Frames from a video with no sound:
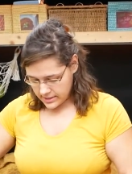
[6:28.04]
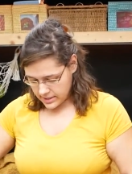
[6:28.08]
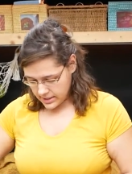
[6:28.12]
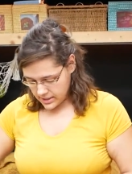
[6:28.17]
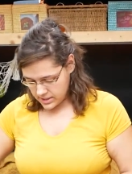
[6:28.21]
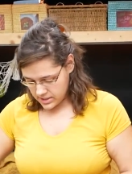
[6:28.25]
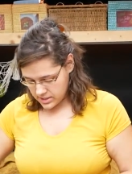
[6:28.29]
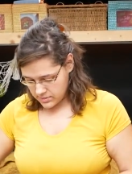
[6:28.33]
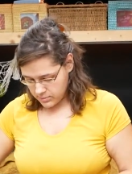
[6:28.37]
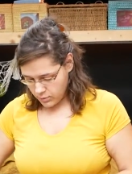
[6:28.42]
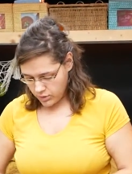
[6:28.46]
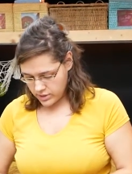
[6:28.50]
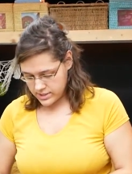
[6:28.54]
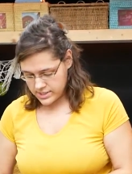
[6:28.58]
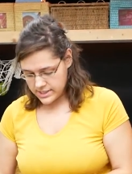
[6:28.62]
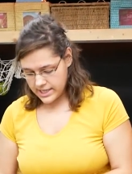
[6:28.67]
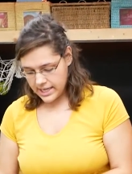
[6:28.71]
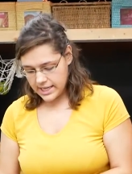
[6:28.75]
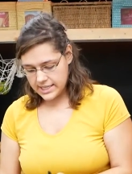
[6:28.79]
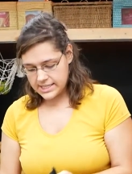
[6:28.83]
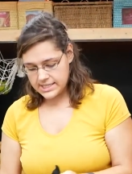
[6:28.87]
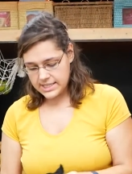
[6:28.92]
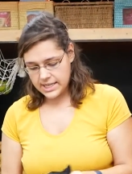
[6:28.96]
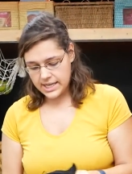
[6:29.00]
the smallest
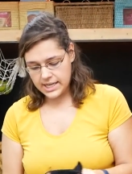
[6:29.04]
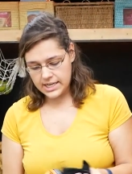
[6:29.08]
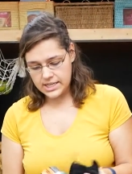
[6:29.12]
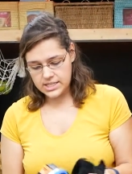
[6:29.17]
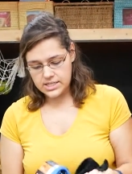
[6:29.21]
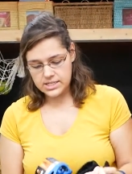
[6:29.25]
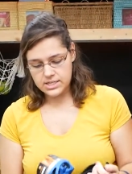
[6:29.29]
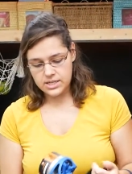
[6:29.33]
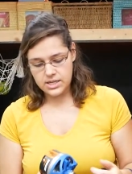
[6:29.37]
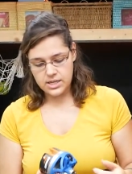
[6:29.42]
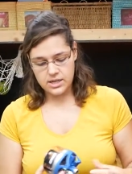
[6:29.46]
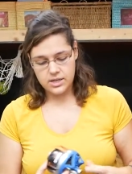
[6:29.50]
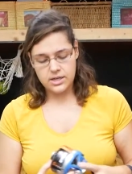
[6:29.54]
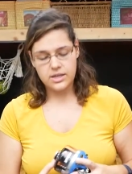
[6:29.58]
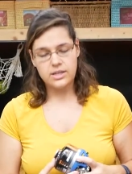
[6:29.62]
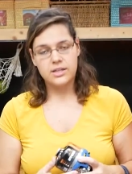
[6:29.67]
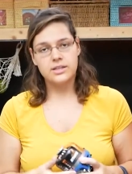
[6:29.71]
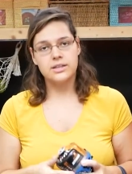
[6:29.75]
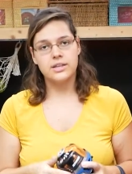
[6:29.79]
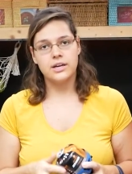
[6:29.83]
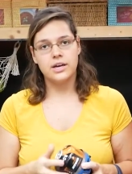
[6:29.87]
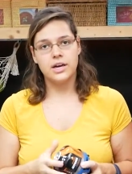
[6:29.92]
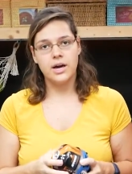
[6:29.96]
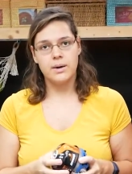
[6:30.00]
gas canister
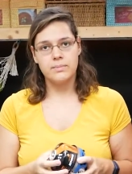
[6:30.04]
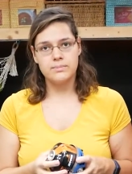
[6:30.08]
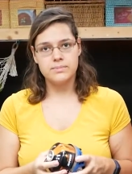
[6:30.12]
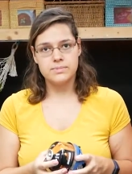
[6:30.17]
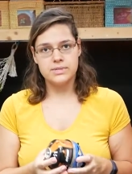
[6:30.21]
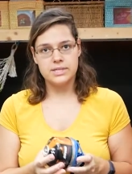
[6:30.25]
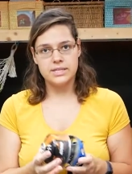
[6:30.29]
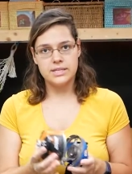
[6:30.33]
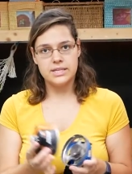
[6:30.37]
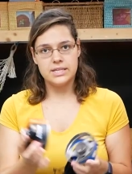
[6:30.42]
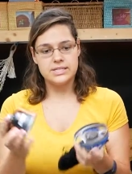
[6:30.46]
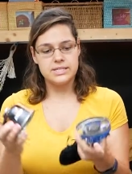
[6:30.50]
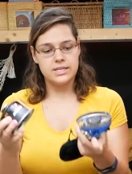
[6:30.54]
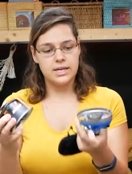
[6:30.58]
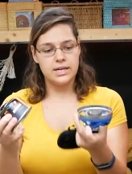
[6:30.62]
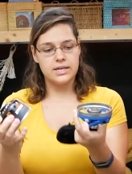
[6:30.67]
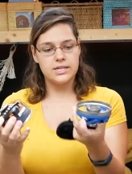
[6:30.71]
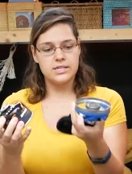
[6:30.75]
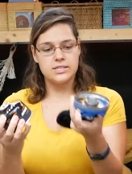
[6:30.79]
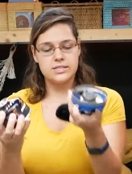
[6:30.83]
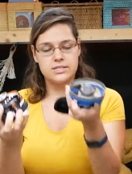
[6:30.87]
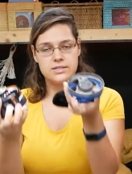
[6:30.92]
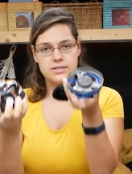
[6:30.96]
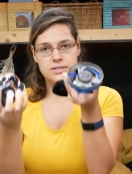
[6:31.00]
that comes in this
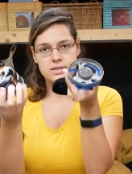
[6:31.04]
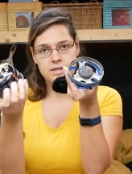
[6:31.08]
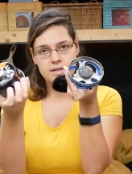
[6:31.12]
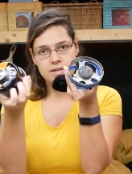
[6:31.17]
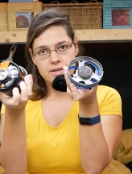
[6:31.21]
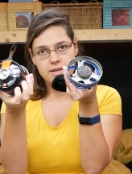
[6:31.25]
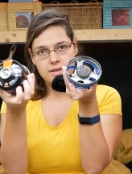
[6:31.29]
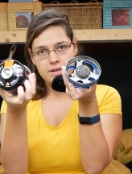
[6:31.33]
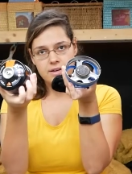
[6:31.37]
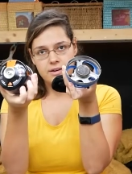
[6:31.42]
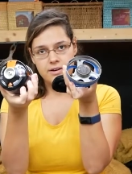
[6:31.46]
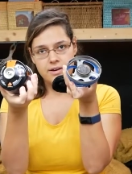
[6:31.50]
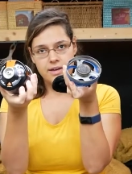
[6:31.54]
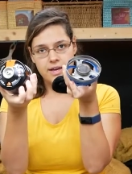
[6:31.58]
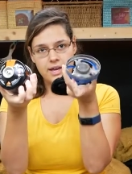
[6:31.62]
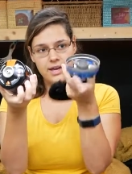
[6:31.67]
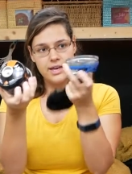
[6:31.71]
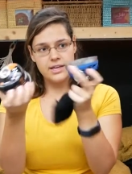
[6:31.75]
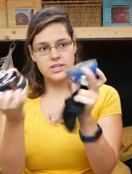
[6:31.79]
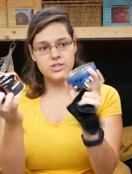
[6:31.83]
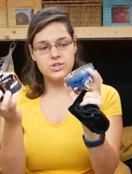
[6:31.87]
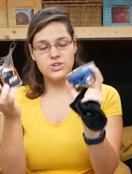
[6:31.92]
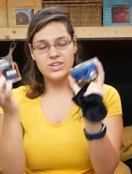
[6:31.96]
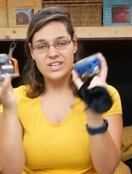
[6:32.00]
size.
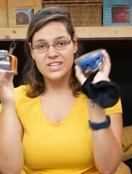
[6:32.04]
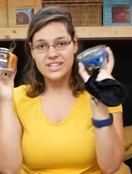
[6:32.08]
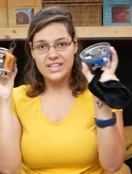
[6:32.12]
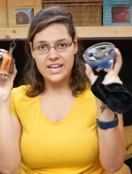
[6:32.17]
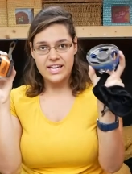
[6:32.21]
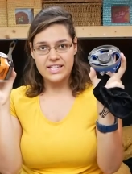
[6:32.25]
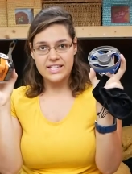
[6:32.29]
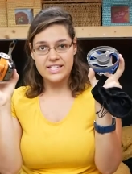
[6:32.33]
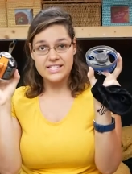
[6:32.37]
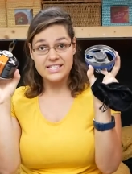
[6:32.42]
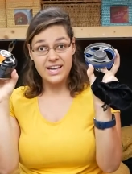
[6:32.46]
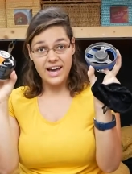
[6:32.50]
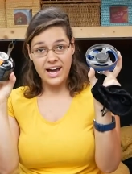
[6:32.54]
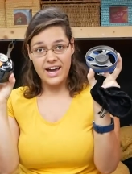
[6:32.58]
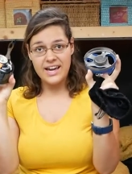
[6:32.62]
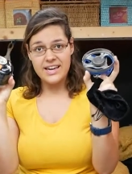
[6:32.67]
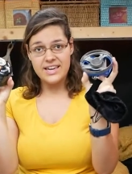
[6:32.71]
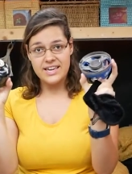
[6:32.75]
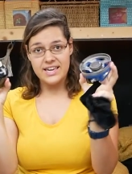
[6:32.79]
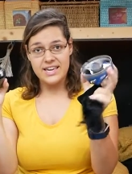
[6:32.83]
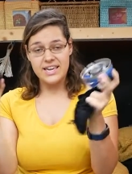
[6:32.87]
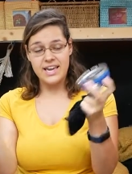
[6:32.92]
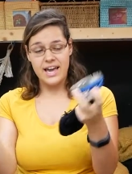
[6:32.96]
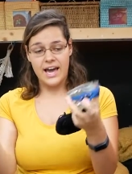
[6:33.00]
Okay, so you can take this
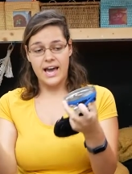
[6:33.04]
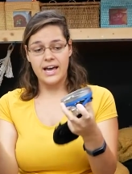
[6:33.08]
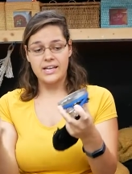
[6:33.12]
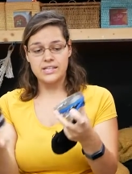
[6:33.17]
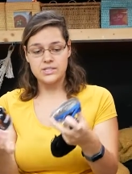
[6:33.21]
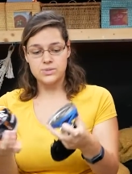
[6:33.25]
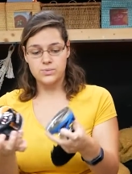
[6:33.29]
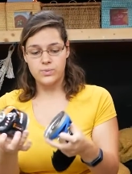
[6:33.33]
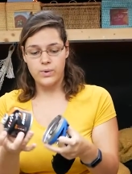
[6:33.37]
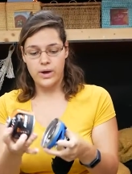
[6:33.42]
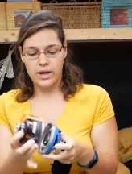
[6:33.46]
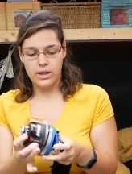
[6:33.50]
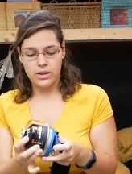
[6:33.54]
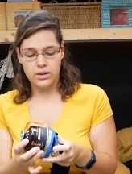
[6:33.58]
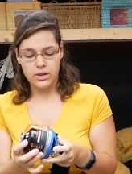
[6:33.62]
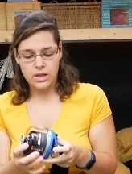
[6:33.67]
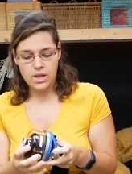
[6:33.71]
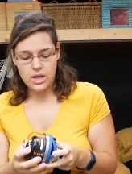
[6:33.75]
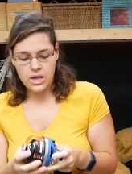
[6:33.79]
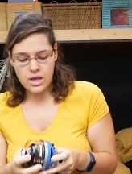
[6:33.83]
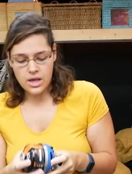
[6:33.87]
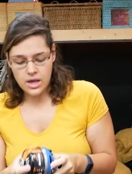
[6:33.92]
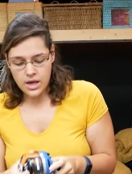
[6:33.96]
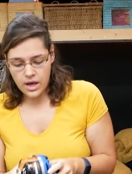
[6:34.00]
hiking as well.
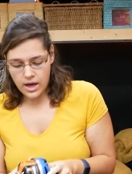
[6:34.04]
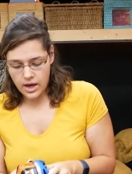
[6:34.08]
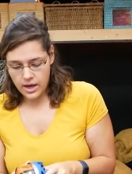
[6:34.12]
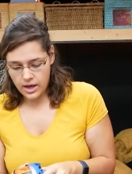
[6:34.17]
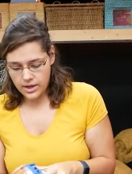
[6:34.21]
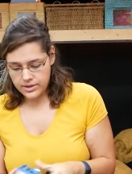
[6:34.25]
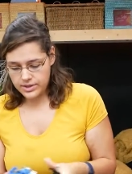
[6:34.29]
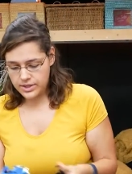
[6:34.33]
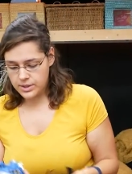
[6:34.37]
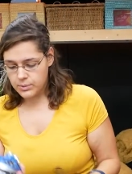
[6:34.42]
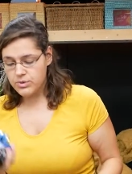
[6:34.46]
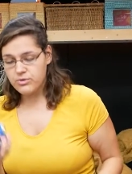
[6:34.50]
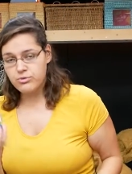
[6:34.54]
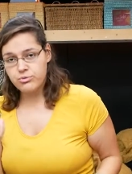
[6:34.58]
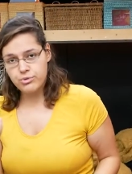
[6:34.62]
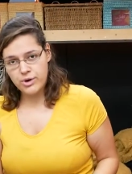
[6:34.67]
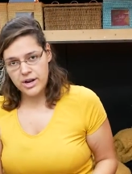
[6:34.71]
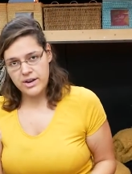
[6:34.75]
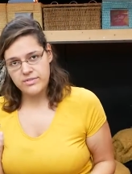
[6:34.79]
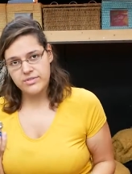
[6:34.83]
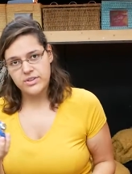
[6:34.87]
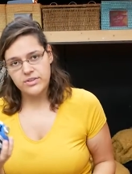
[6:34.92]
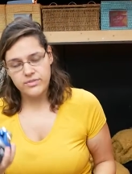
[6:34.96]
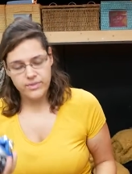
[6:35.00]
I think we've raved